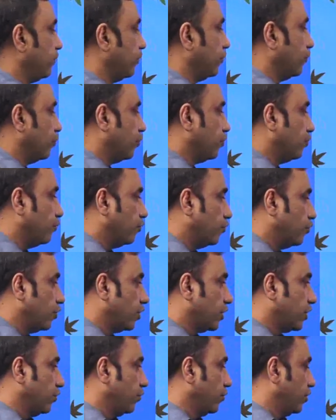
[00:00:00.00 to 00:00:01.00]
you grow more
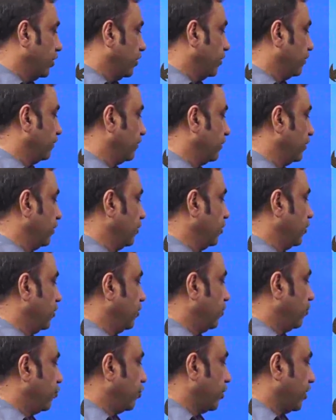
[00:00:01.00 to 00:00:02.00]
curious,
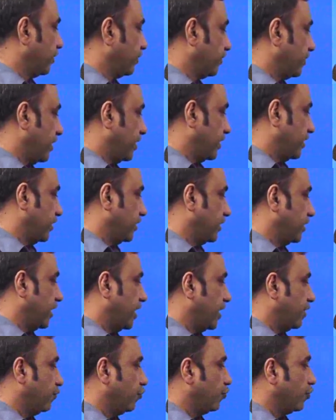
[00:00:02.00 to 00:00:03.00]
more excited,
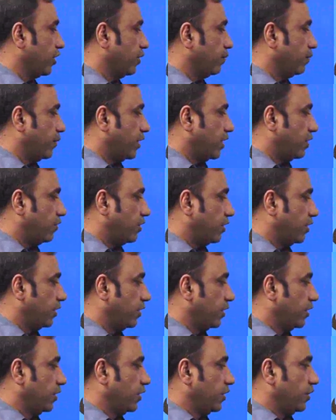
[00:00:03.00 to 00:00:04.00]
and more empowered
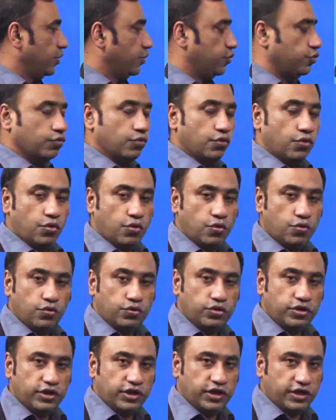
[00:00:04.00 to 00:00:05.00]
to
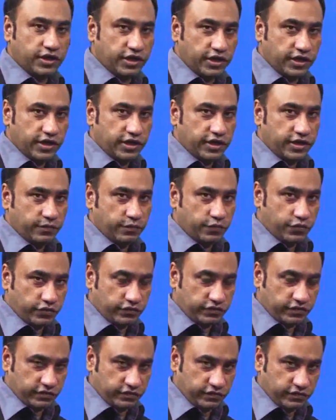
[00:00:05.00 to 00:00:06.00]
own the creative
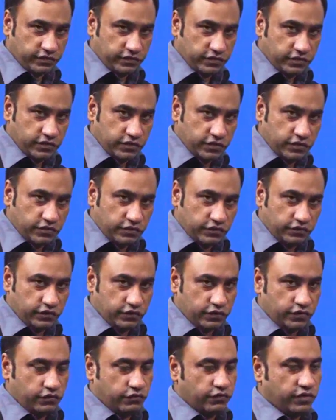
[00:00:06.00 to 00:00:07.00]
process.
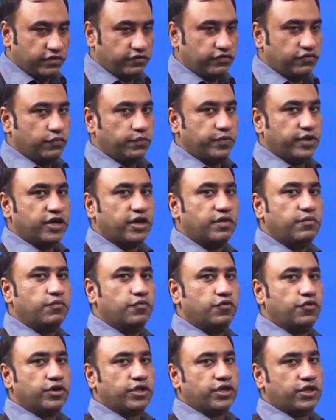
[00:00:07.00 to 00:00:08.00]
So once you become
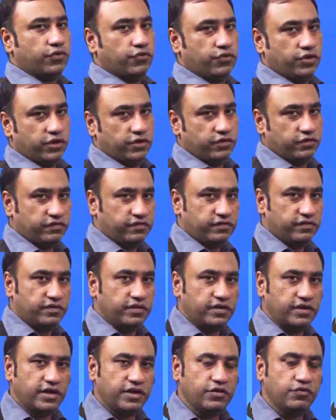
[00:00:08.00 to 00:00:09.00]
more curious,
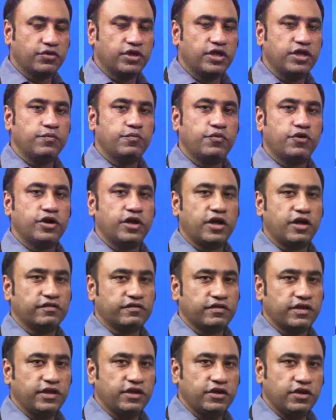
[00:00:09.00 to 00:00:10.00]
you keep on
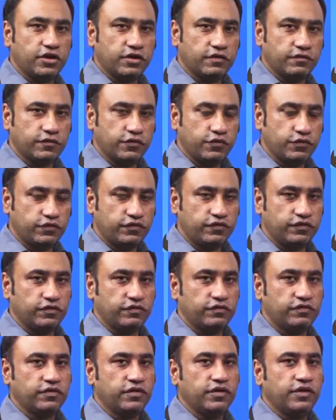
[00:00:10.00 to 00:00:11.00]
asking a lot of
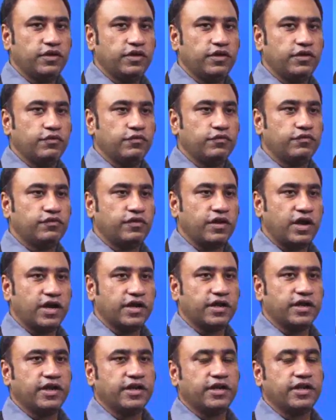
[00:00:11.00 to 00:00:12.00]
questions, you start
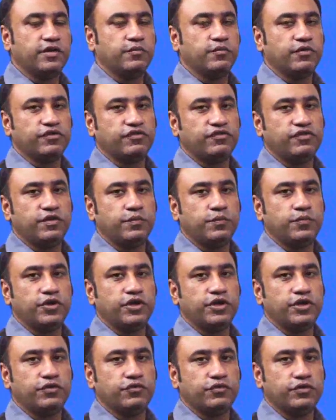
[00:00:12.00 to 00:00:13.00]
getting much deeper
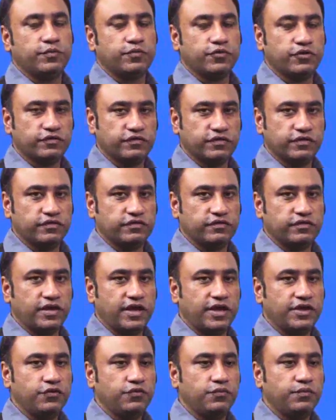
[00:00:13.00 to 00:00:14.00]
into the process
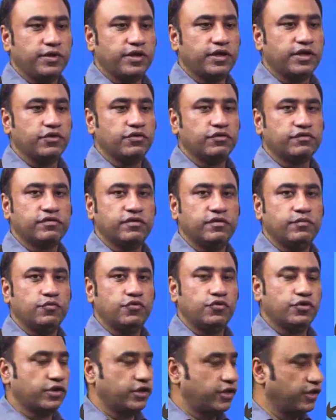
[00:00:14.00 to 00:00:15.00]
and you make yourself more
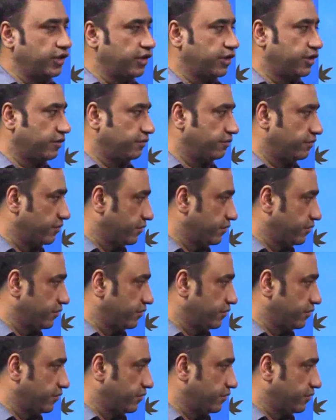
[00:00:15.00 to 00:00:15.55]
creative.